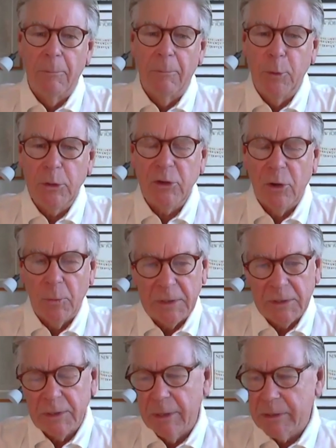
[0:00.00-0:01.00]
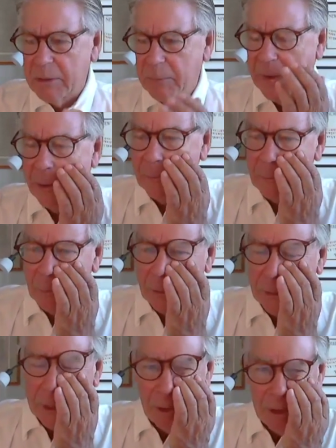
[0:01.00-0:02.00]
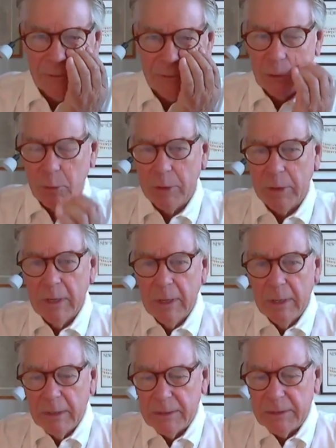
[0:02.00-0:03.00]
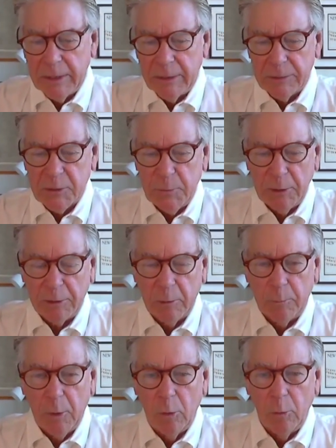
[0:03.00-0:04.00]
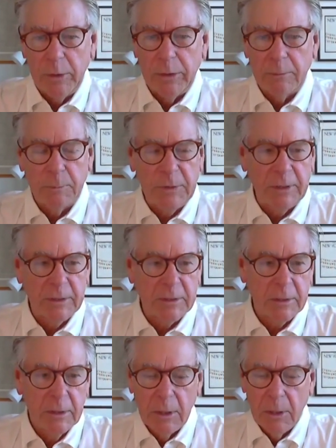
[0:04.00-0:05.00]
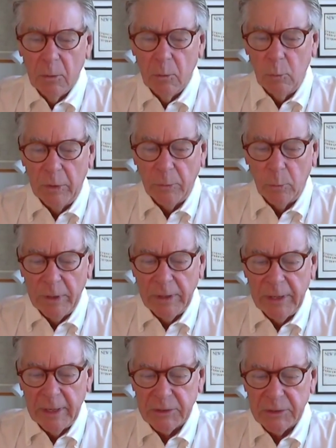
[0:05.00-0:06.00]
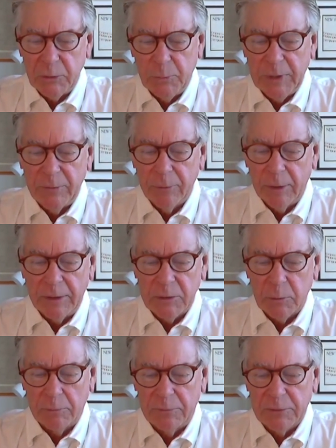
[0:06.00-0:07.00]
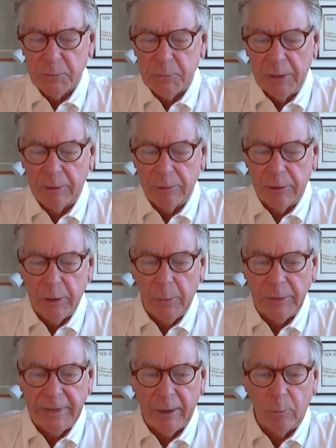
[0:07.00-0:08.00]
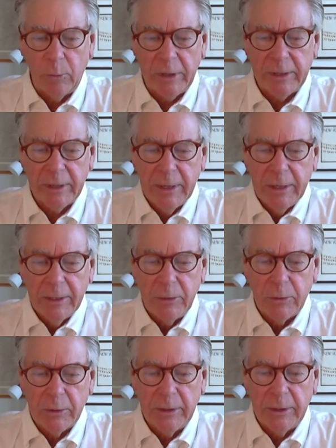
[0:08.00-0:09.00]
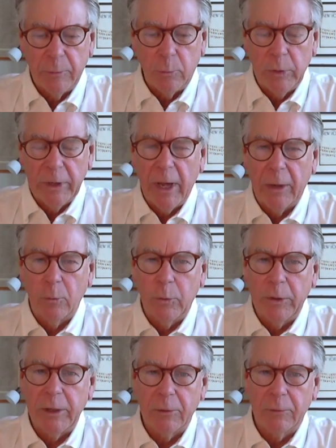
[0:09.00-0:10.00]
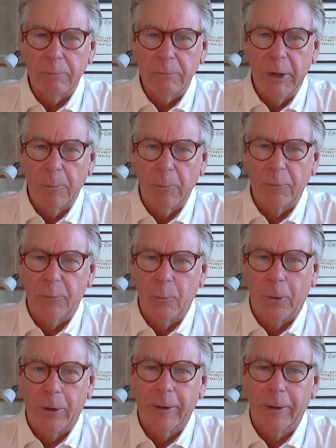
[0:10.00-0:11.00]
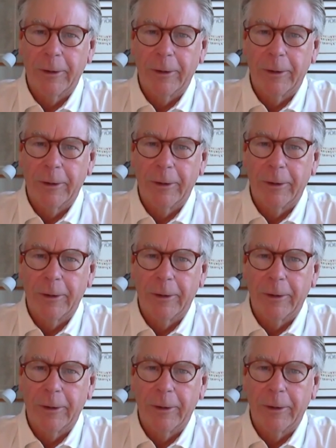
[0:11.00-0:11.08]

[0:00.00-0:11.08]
Butch always talks about when you go offshore to take your spinnaker pole with you, because when the wind gets too big for any sort of spinnaker, you're going downwind, you can wing on wing your number 4.